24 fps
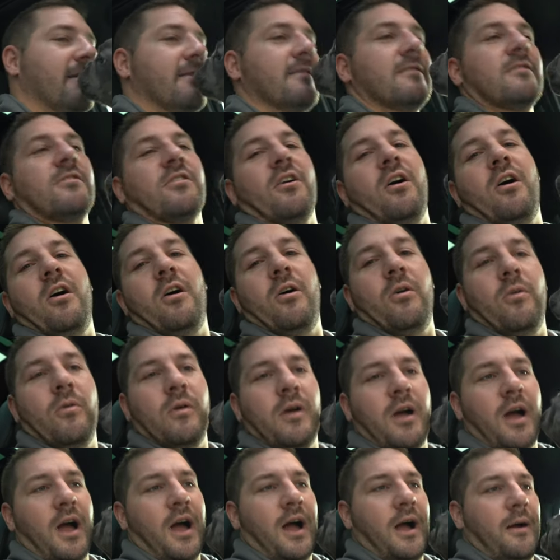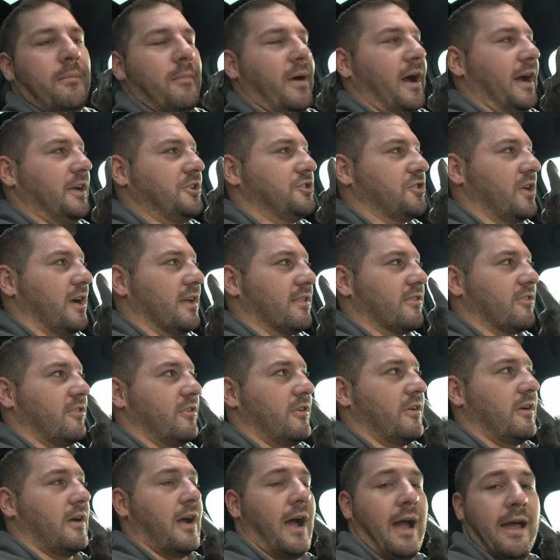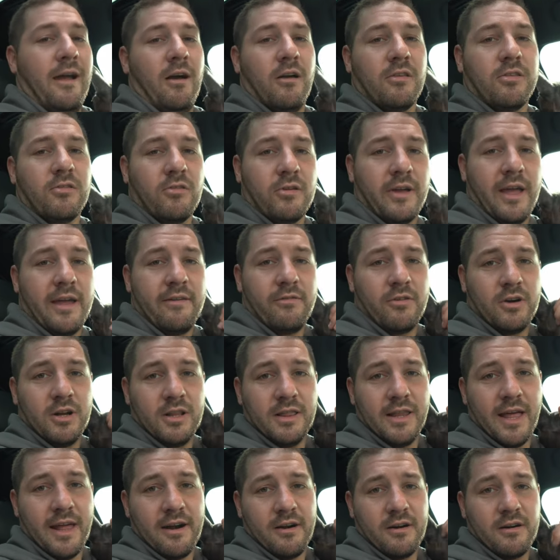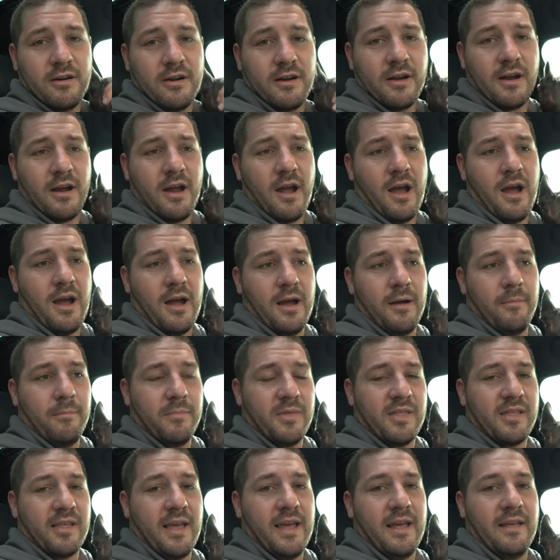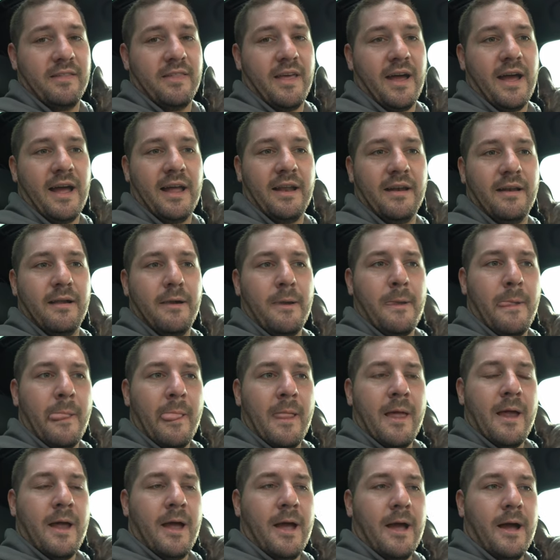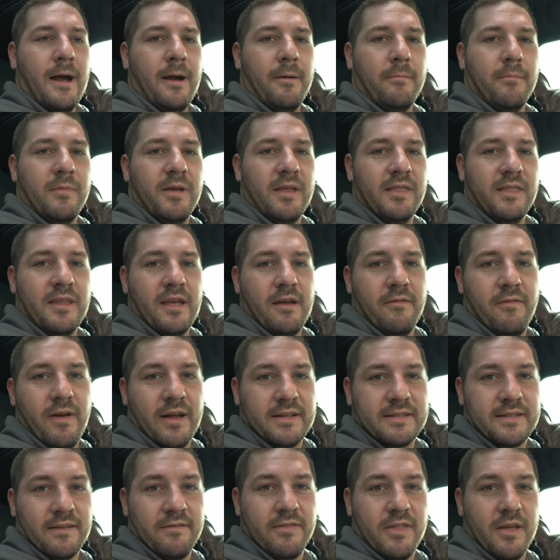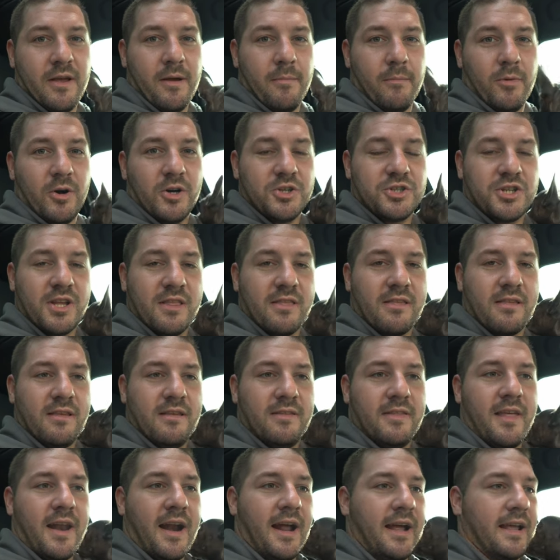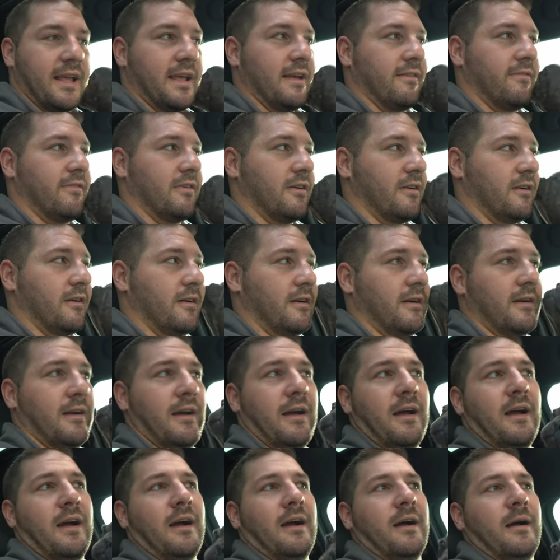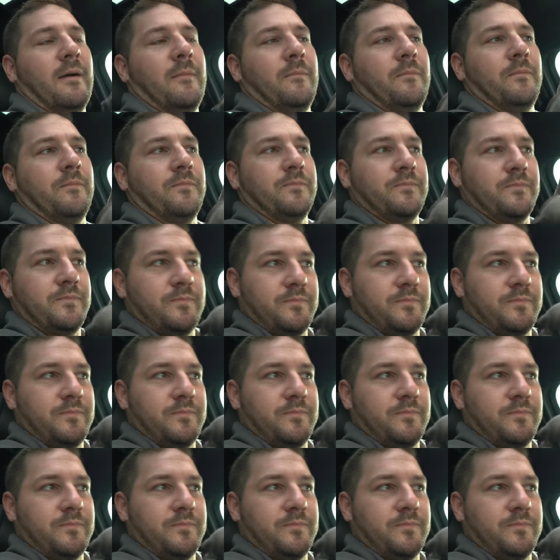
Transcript: So I trust her. I also gave her a letter saying that in the event of the emergency that I give her and